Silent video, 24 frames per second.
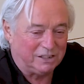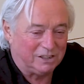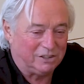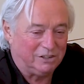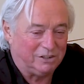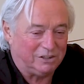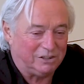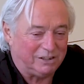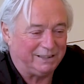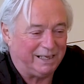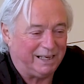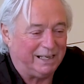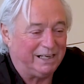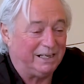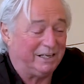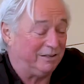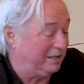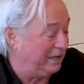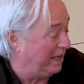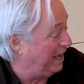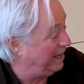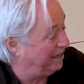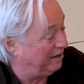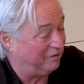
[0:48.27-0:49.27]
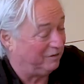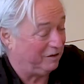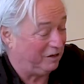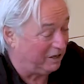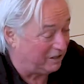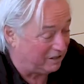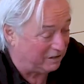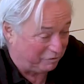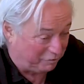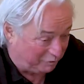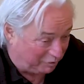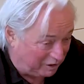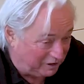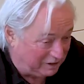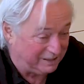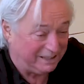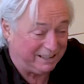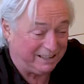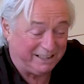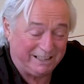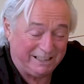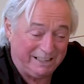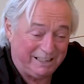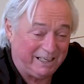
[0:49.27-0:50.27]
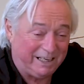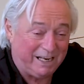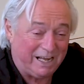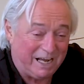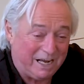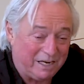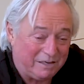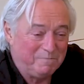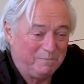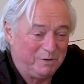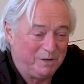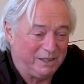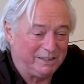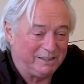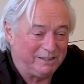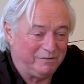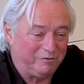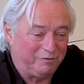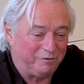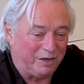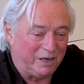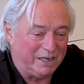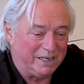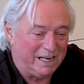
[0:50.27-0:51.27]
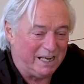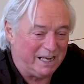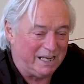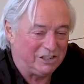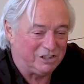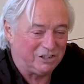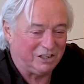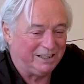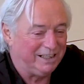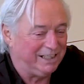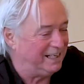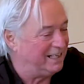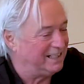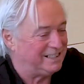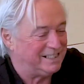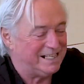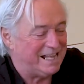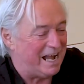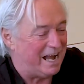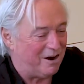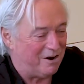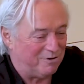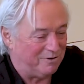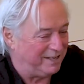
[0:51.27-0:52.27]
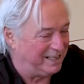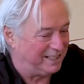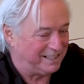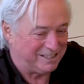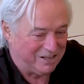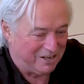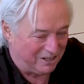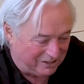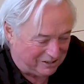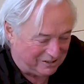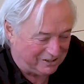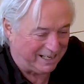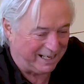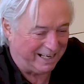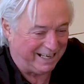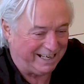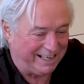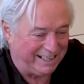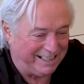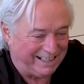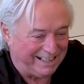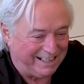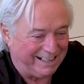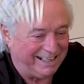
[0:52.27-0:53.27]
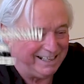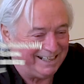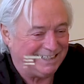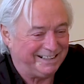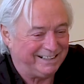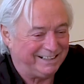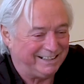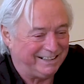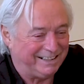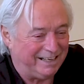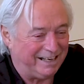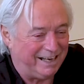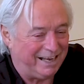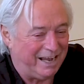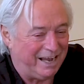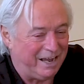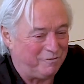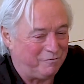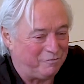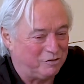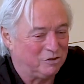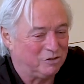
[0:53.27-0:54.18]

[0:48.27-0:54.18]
good and I had a lot of fun in life. But financially it's not okay. And I have to